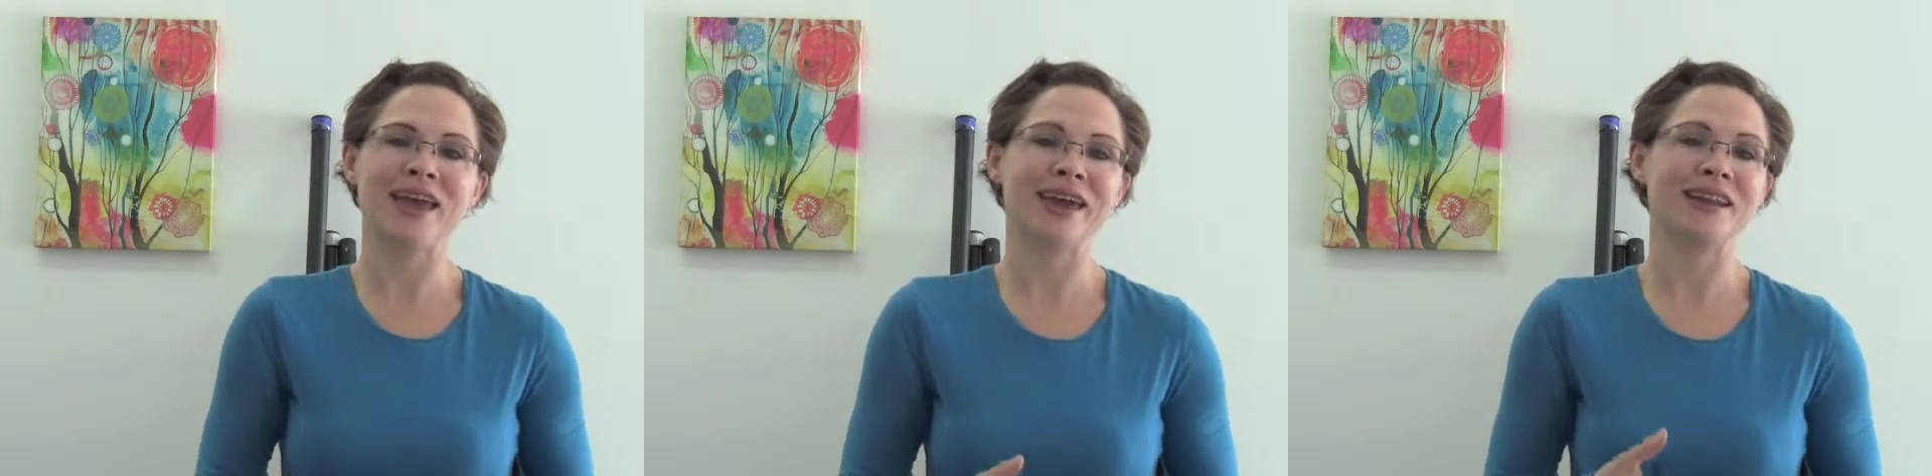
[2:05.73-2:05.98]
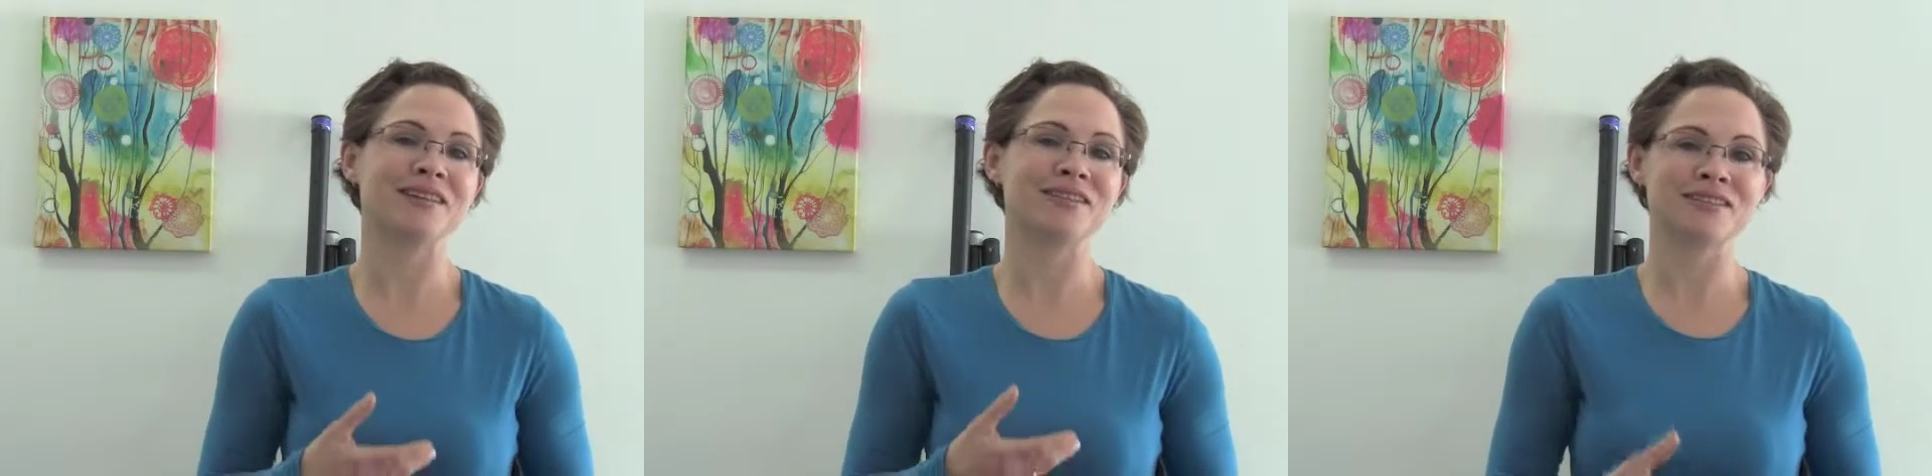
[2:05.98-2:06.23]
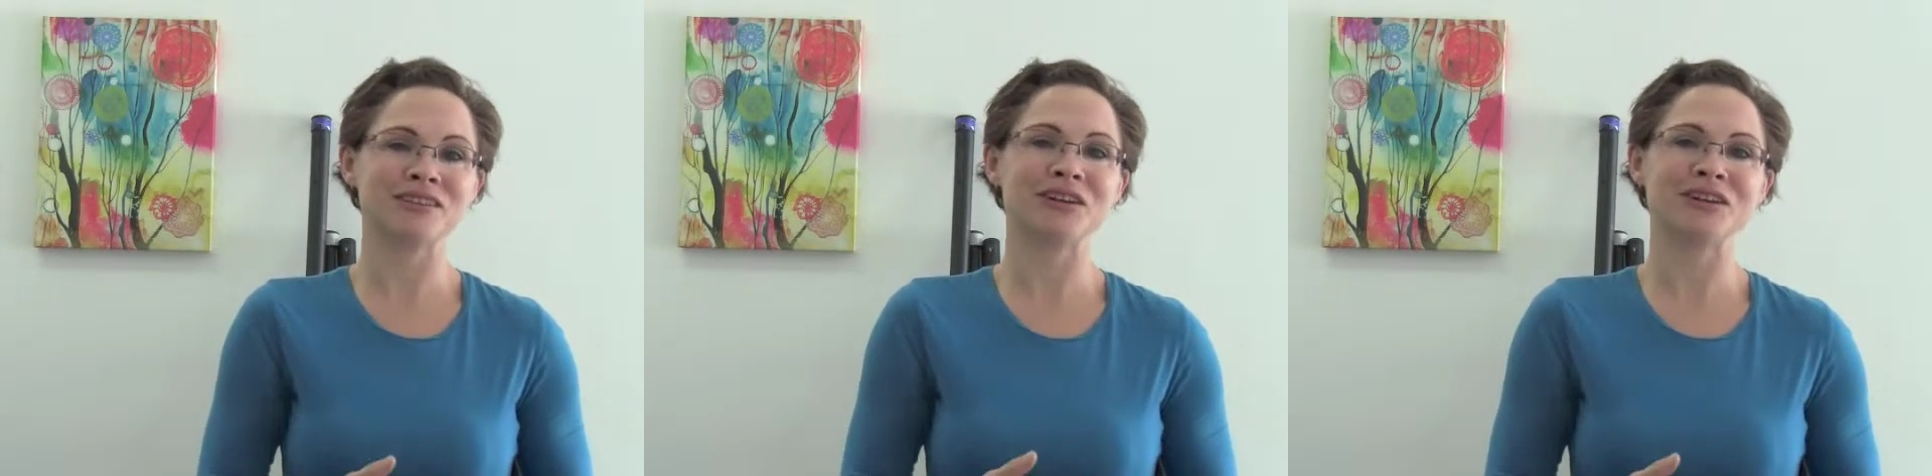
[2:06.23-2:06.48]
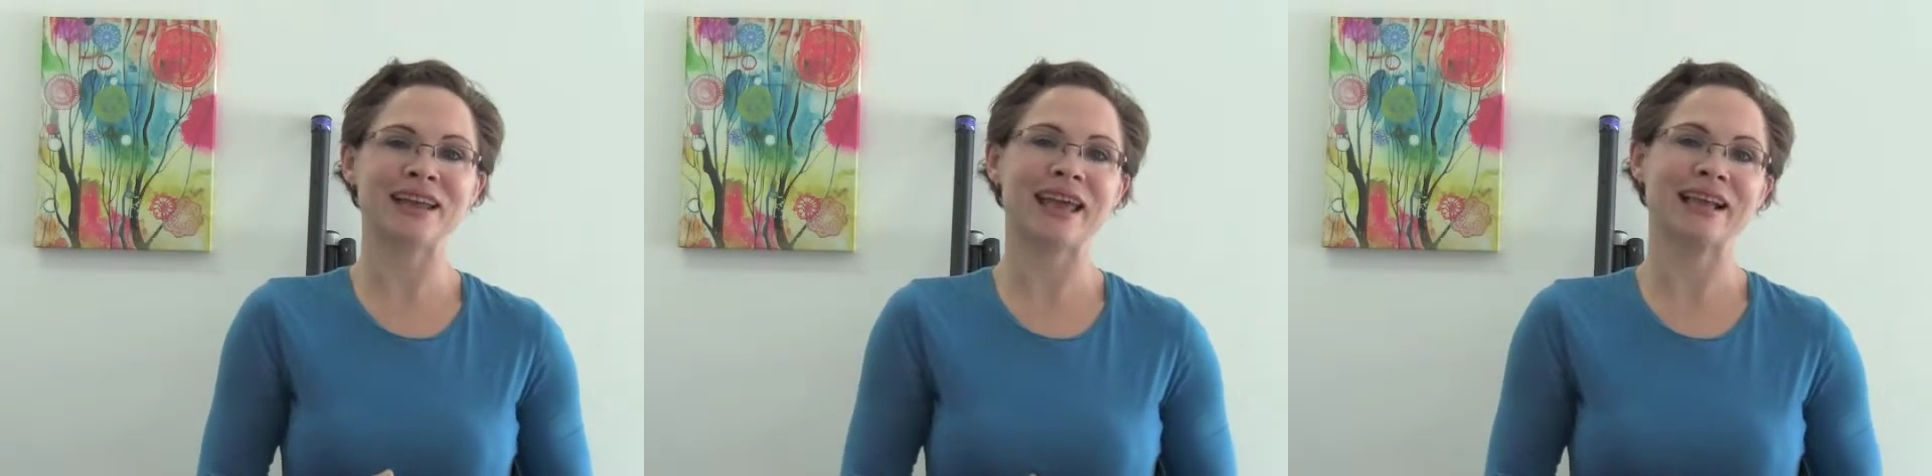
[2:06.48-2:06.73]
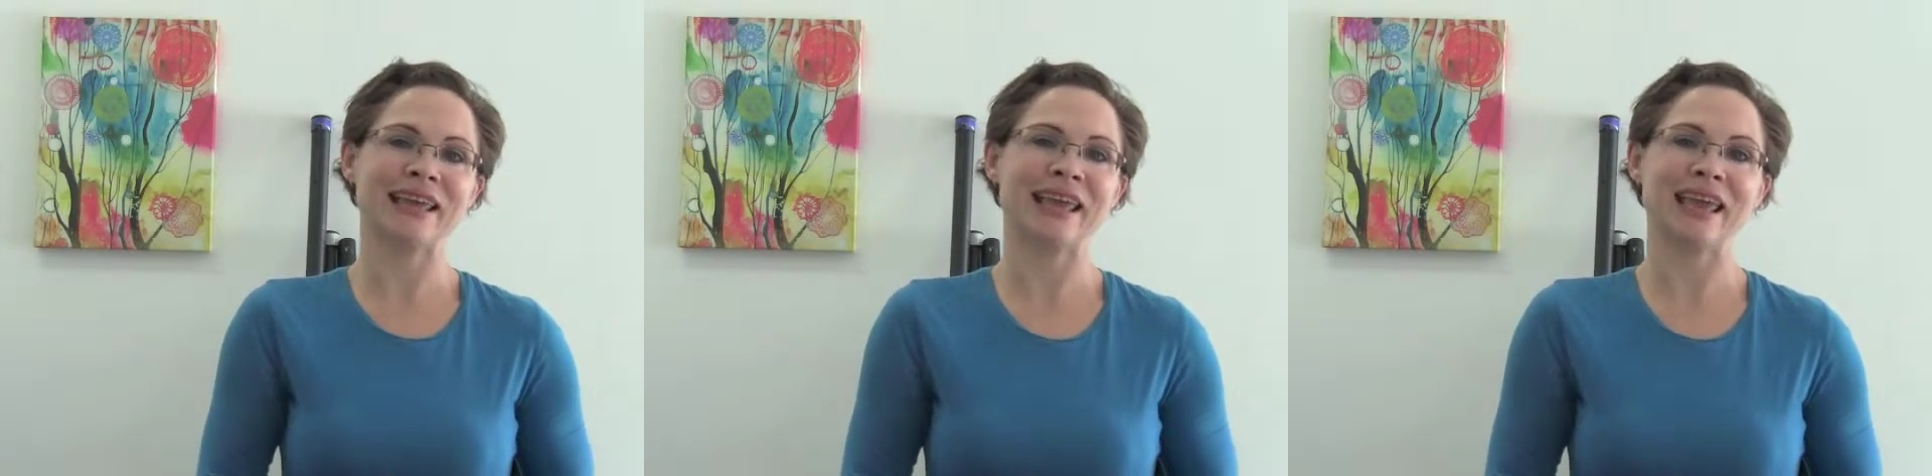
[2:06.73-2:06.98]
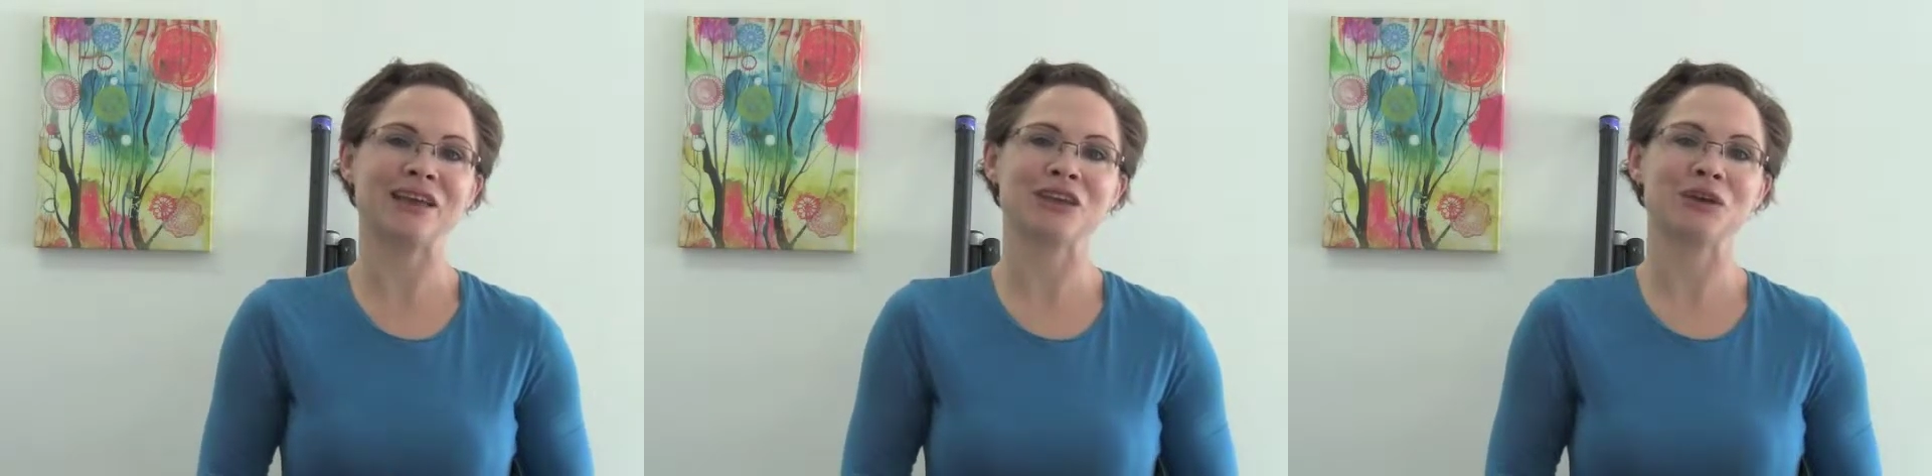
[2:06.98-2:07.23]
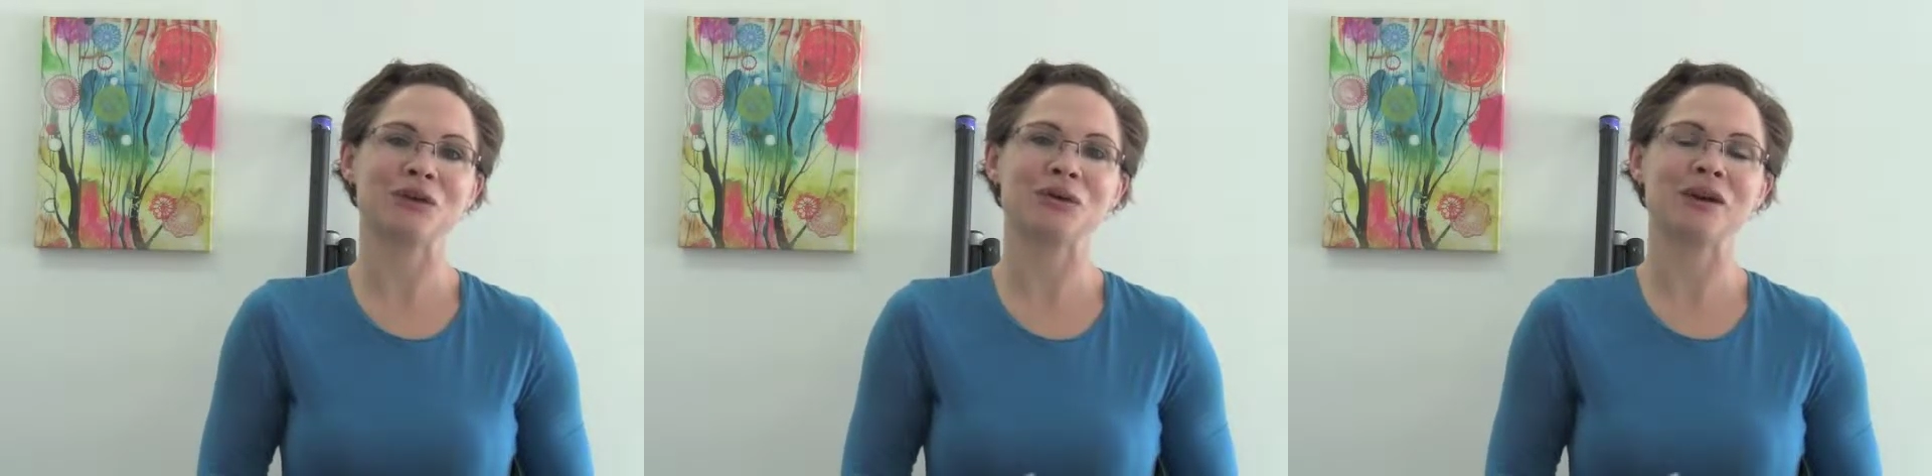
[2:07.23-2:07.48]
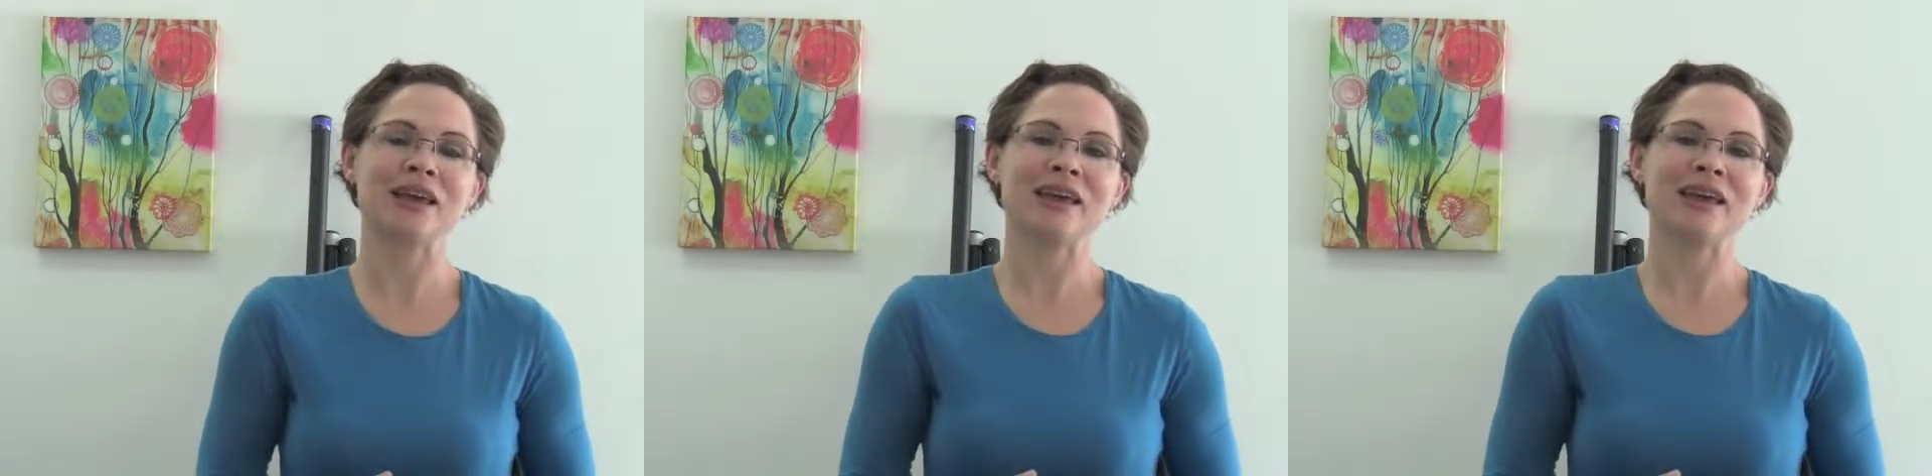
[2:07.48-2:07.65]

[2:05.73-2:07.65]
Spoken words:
and it's still nagging at you.